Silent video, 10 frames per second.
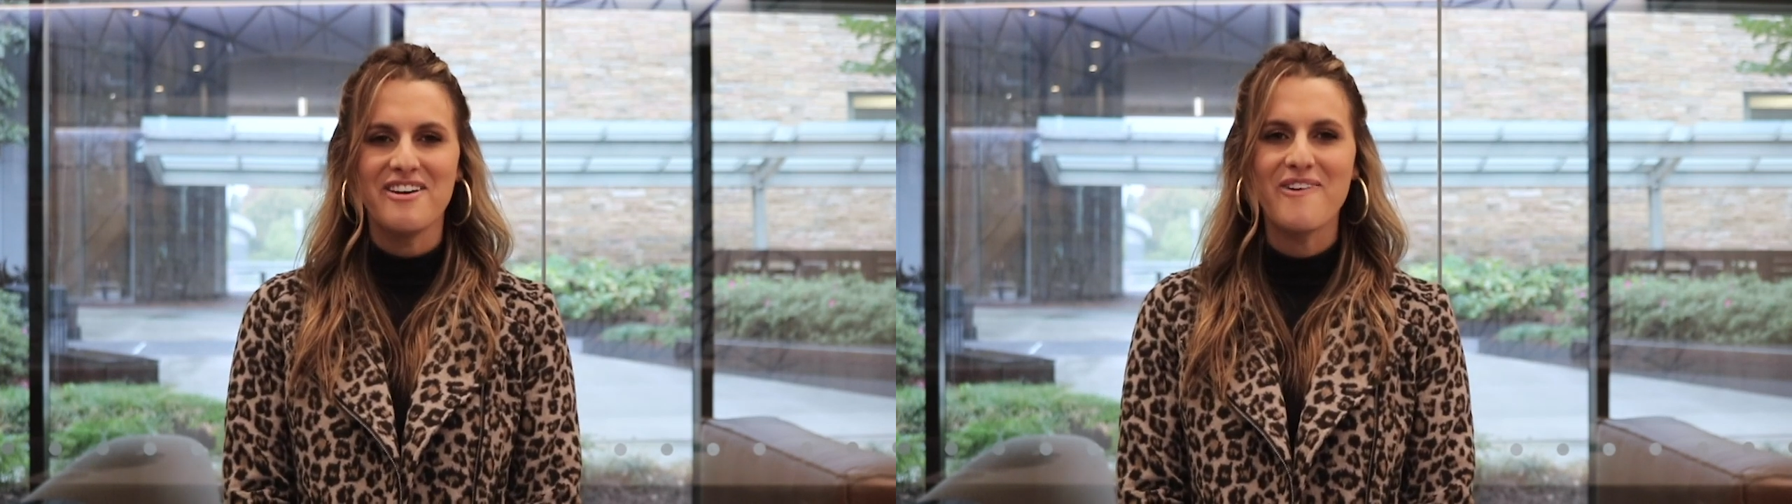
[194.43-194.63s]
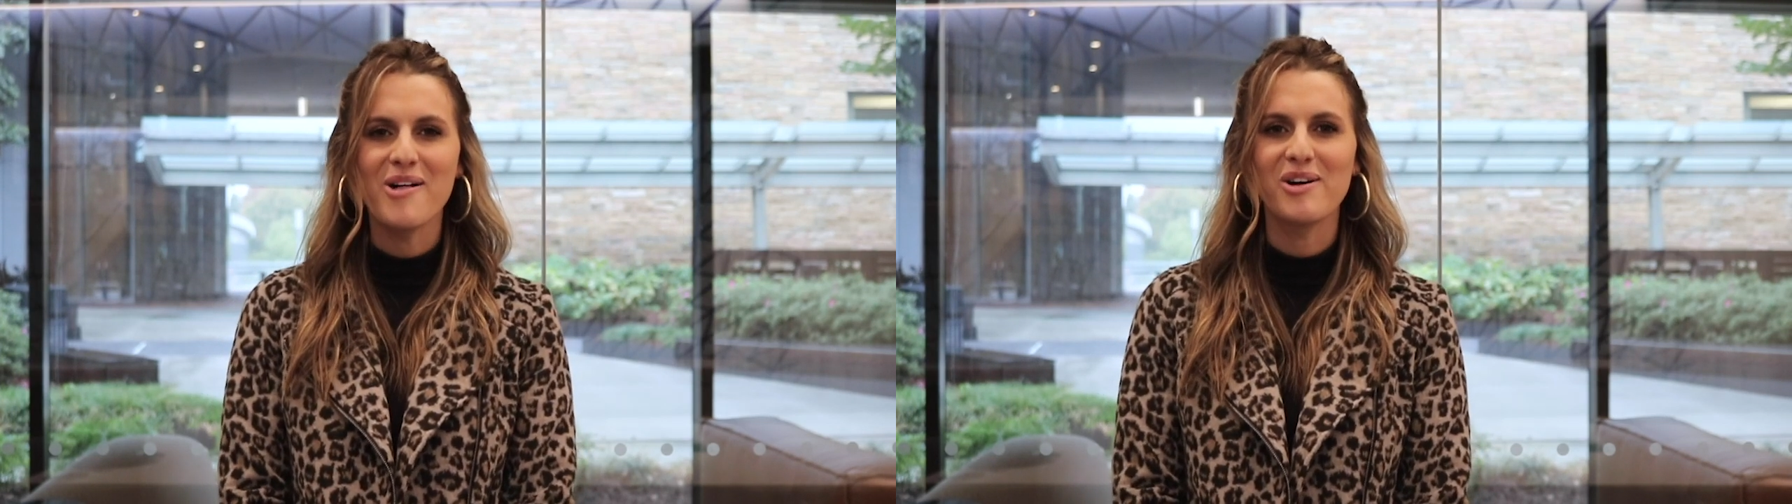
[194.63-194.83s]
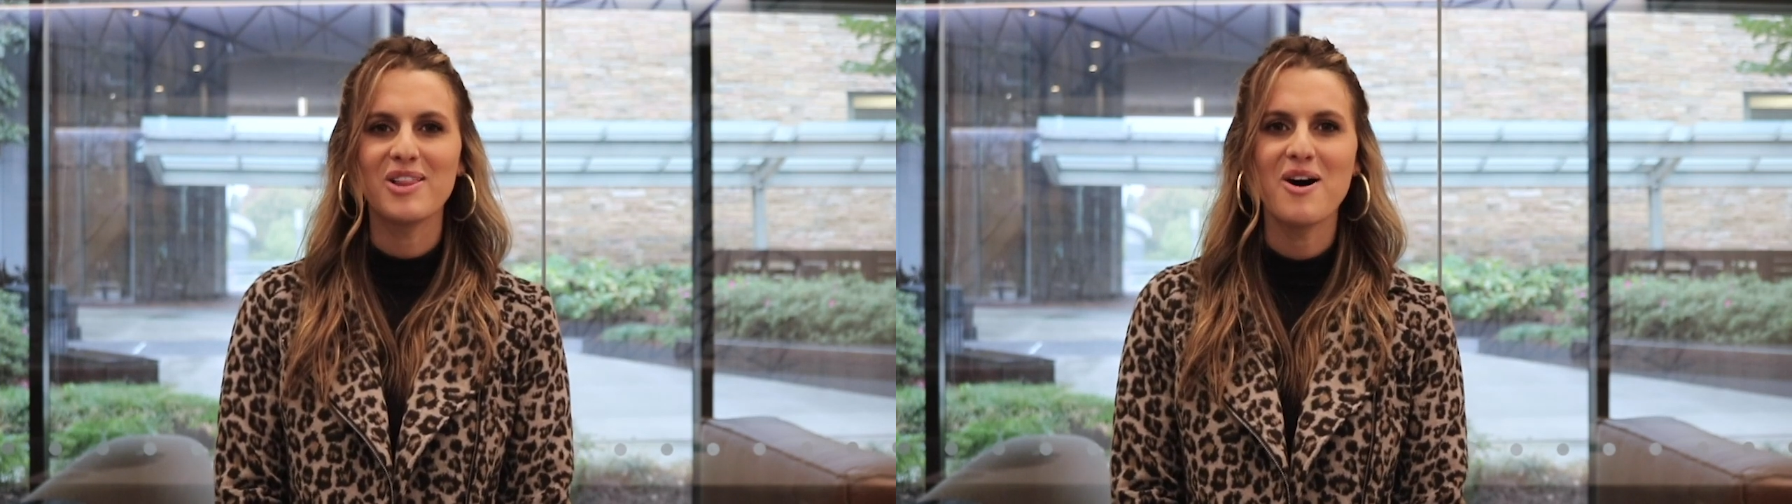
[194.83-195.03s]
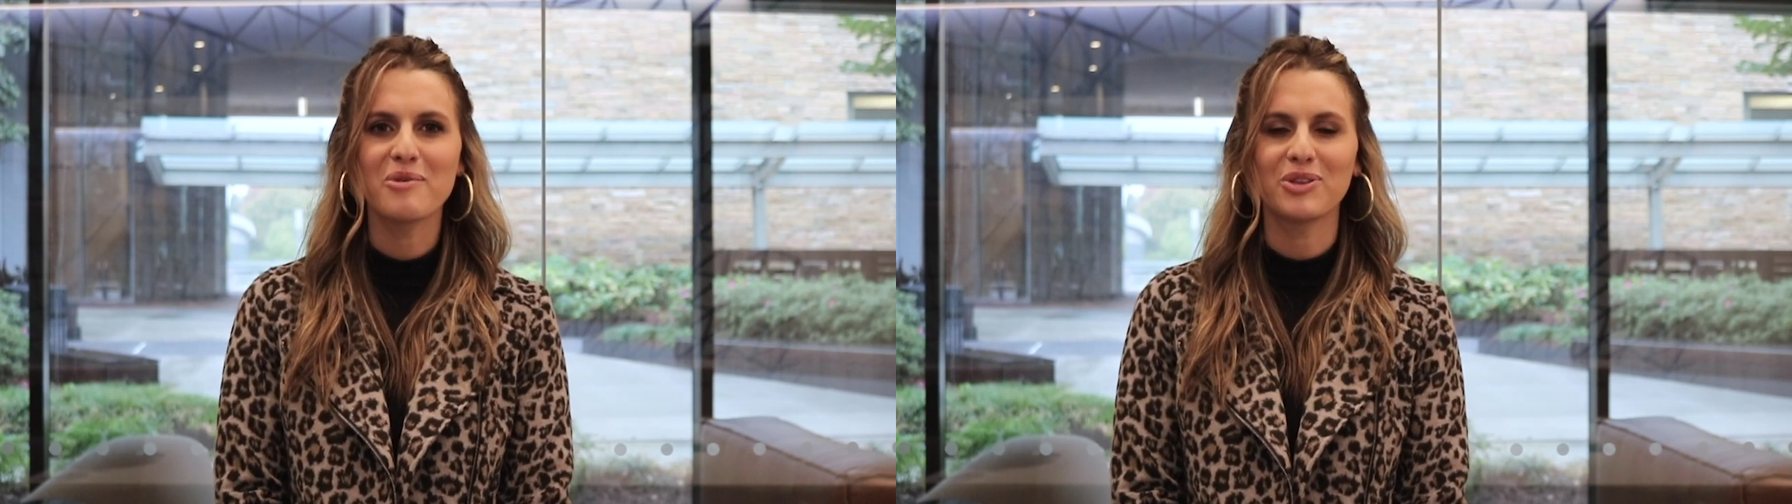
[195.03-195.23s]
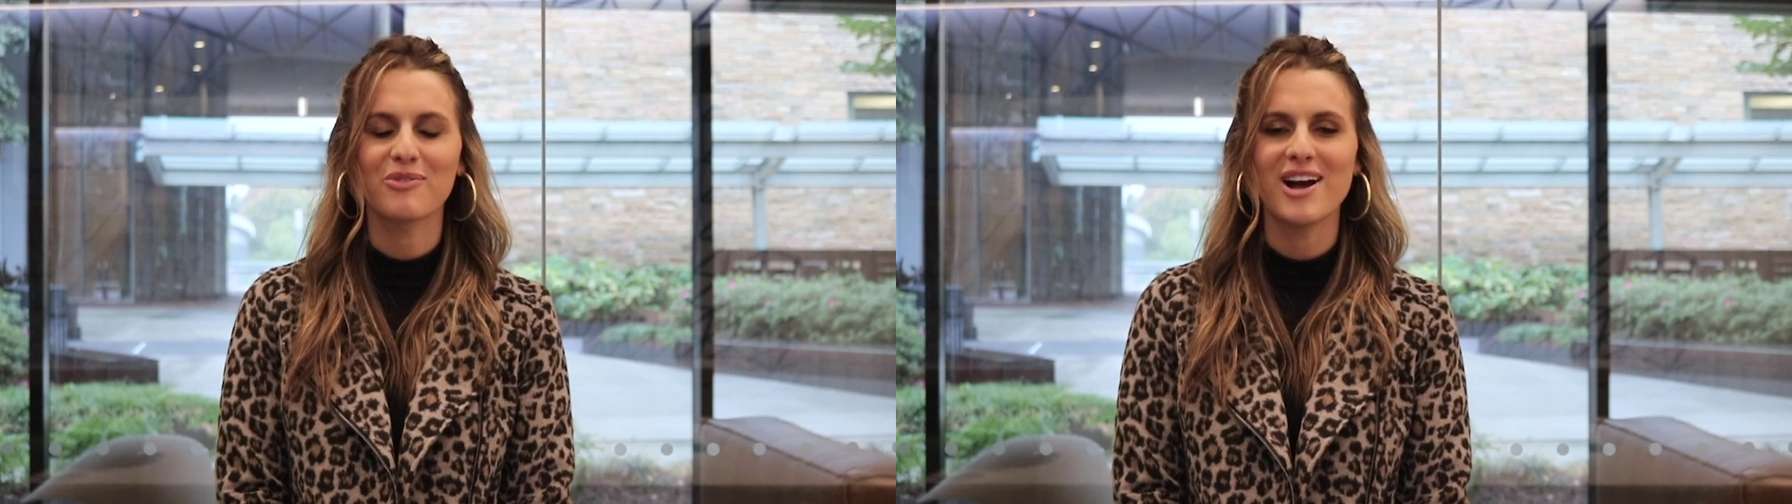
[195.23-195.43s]
Follow
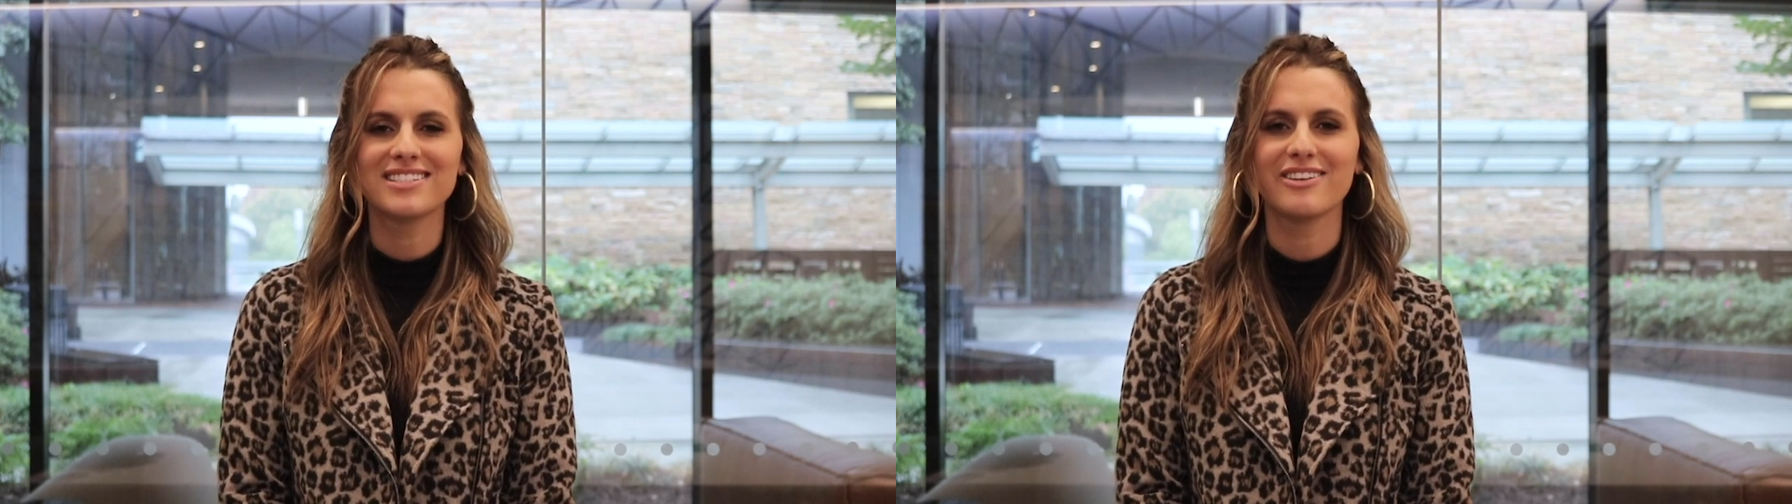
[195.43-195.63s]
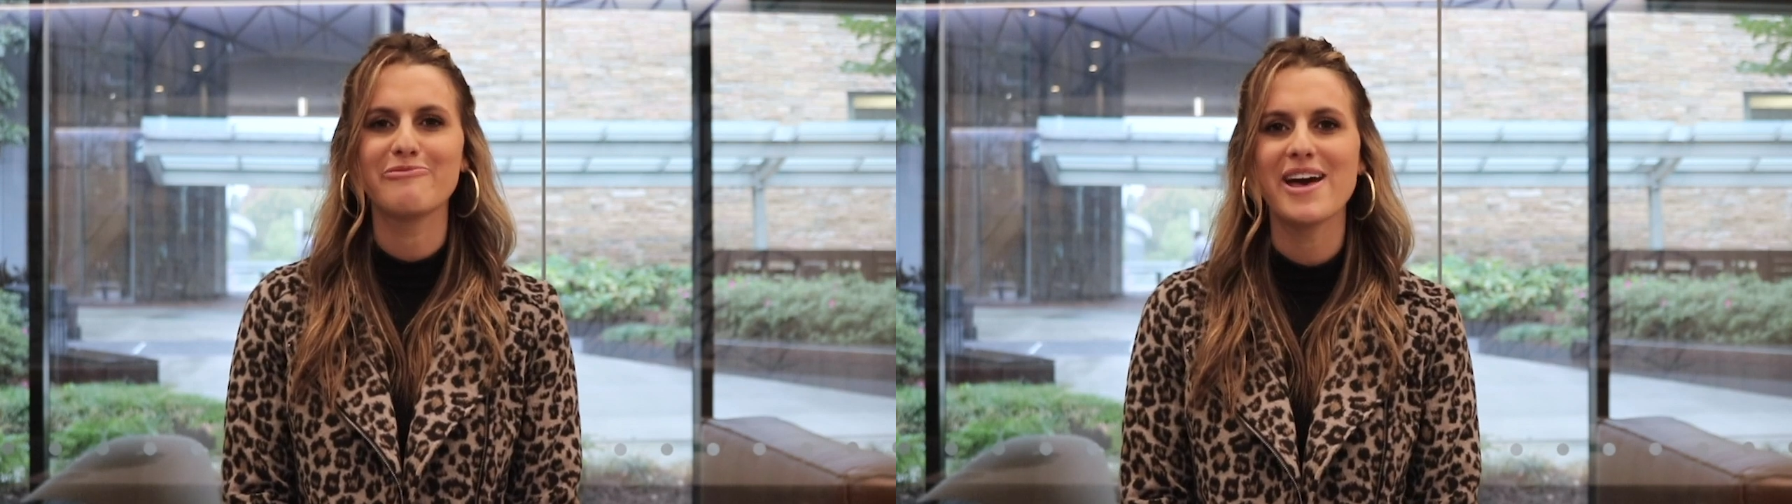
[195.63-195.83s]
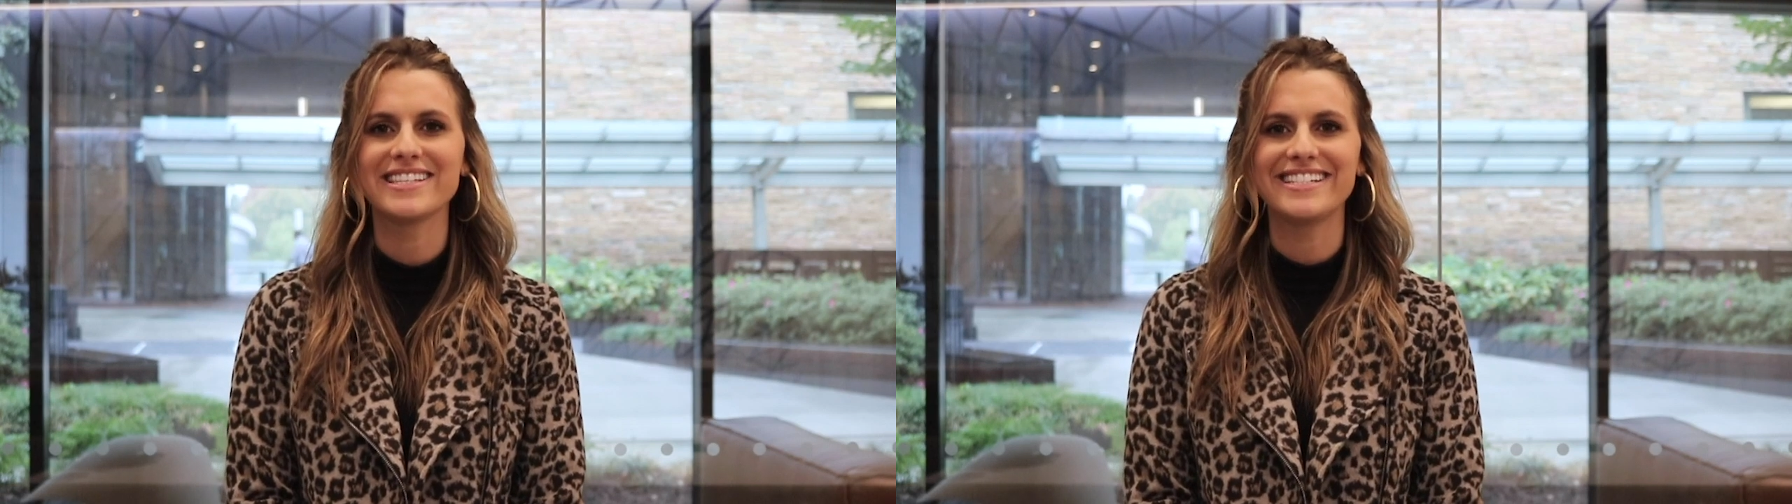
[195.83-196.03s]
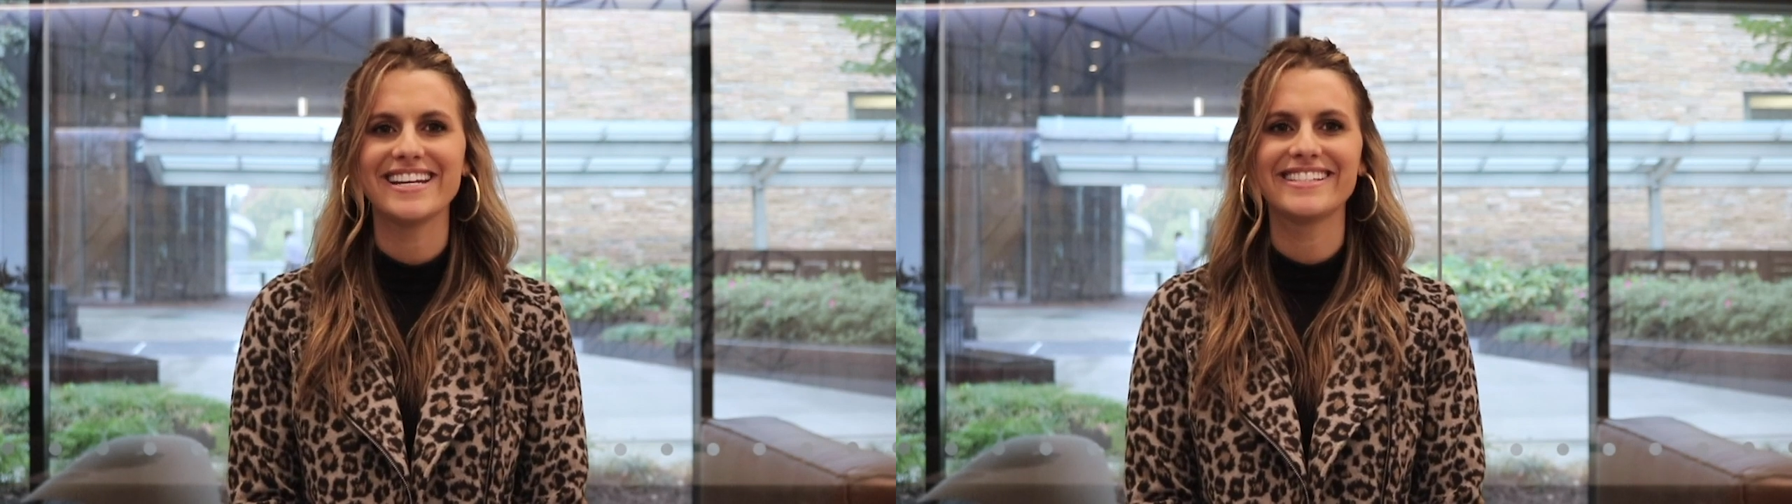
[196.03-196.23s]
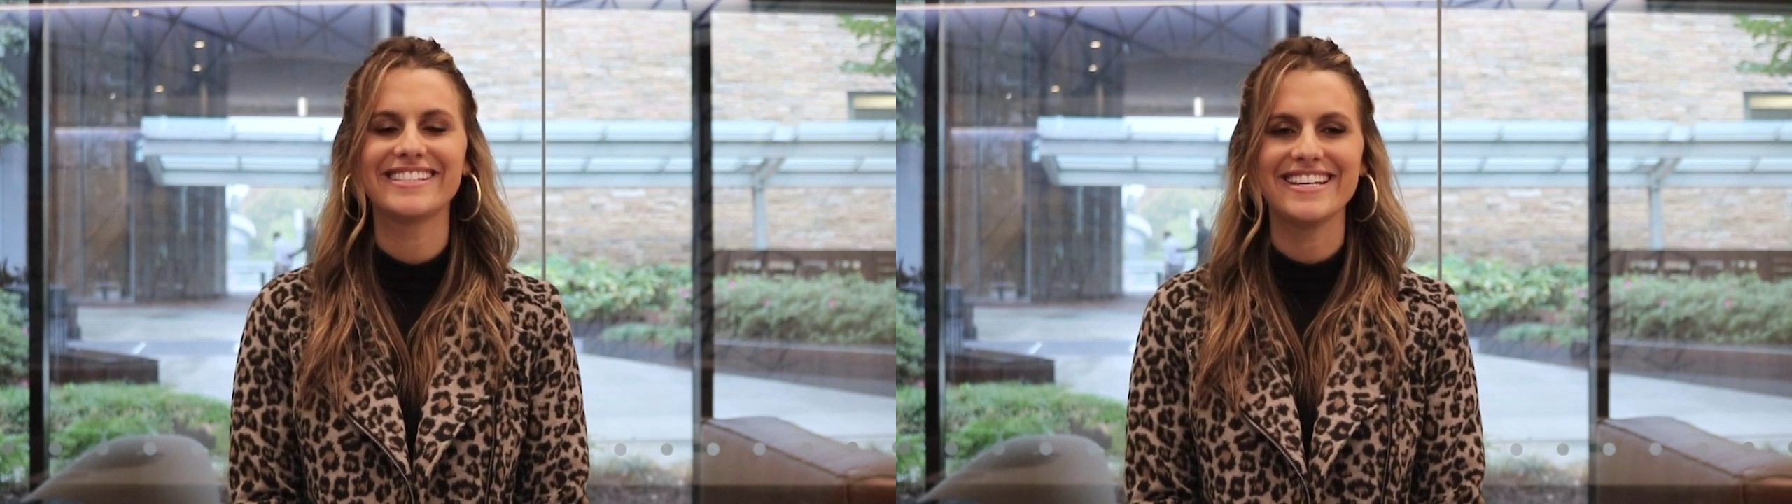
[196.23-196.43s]
along with the rest of Penn State's